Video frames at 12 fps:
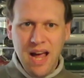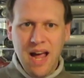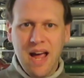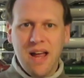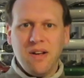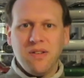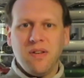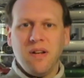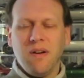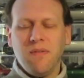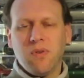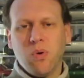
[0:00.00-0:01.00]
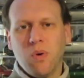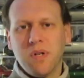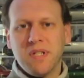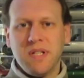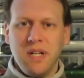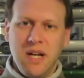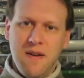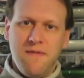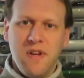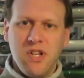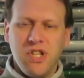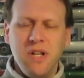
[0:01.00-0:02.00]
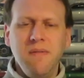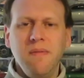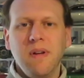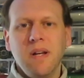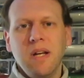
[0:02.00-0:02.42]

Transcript: And, of course, Envision,